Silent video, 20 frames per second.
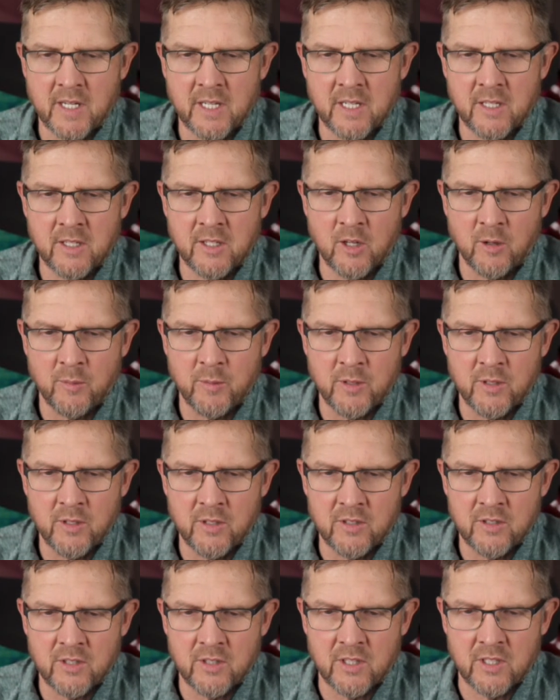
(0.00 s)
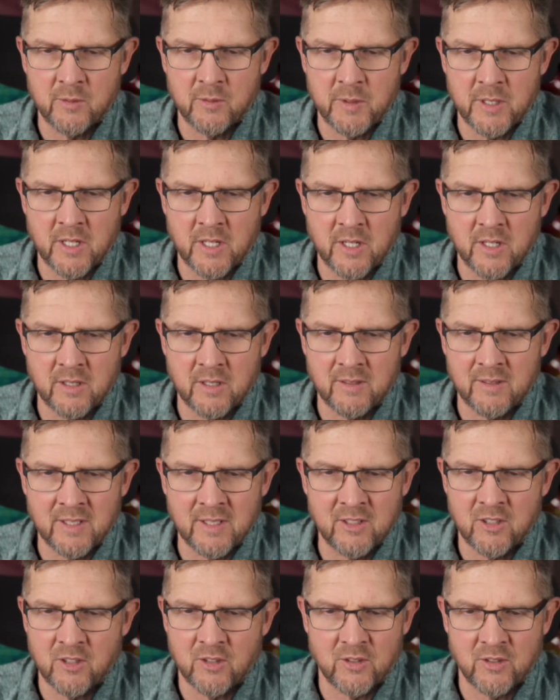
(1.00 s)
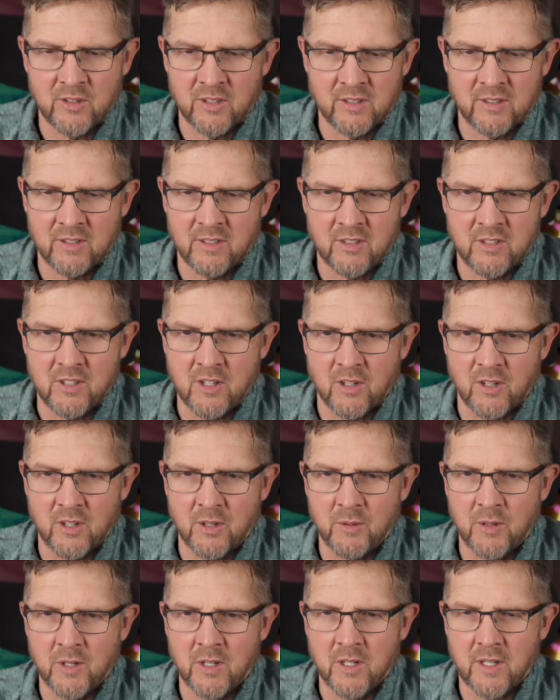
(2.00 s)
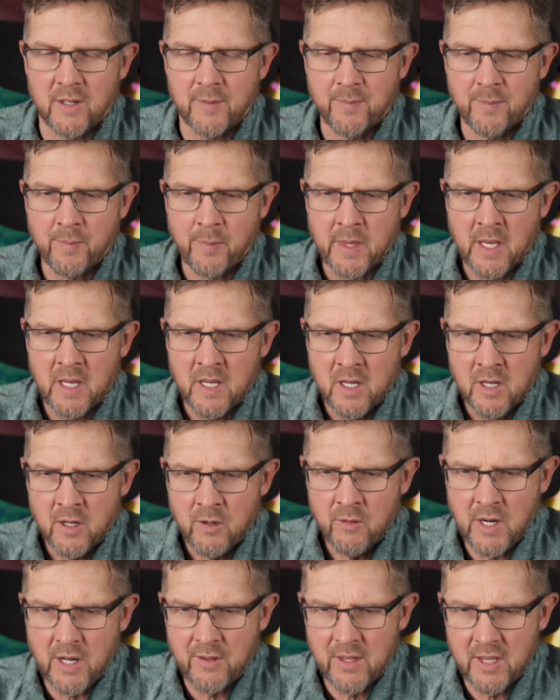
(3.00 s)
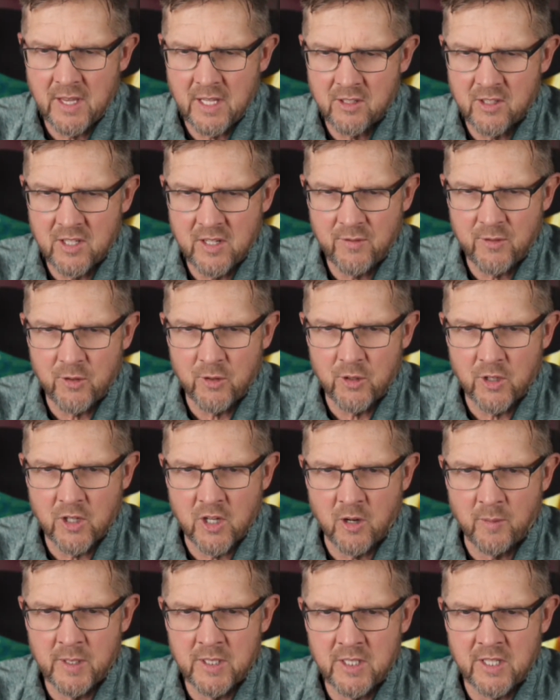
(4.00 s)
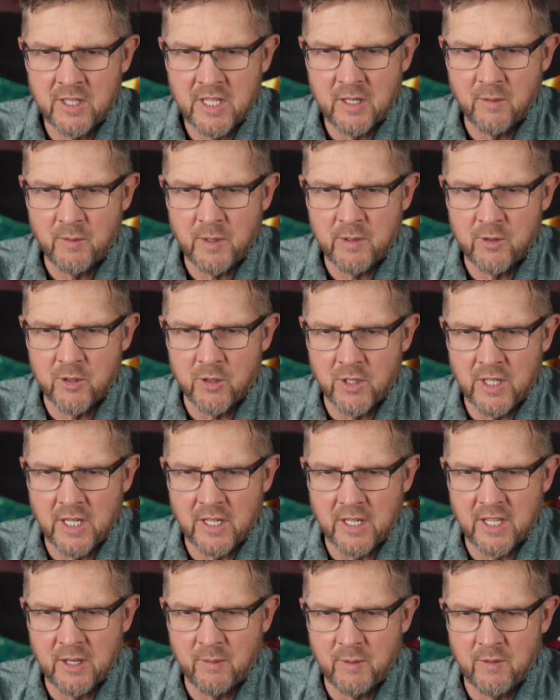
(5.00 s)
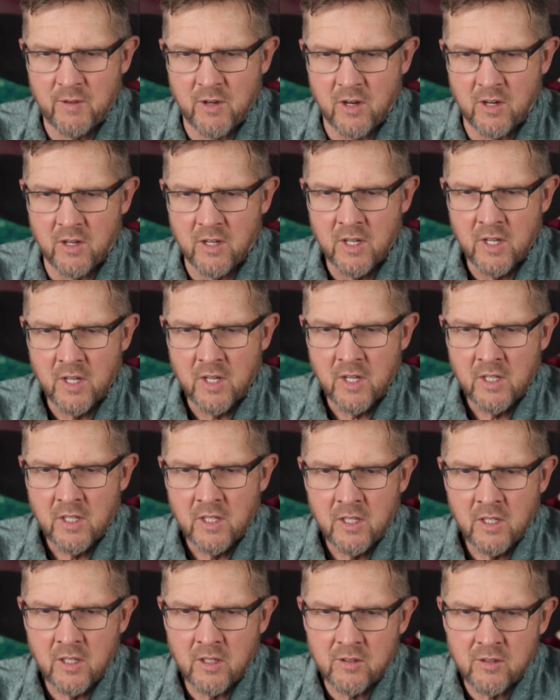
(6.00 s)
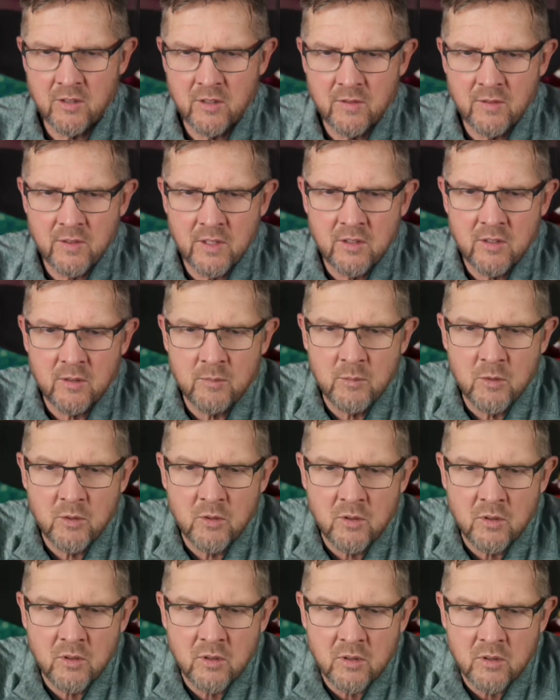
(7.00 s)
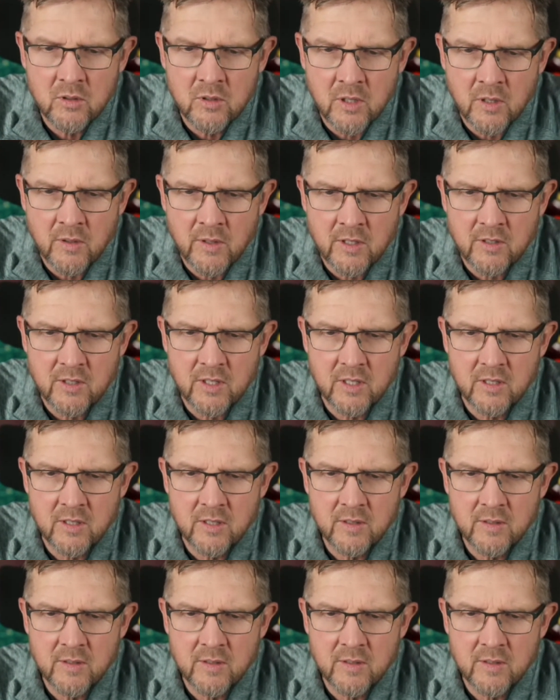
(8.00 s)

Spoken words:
nobbers. It's not going to work. Right, I think that's it for all the comments. I think we've done it. I think we've got lots. Is there more? No, that's it.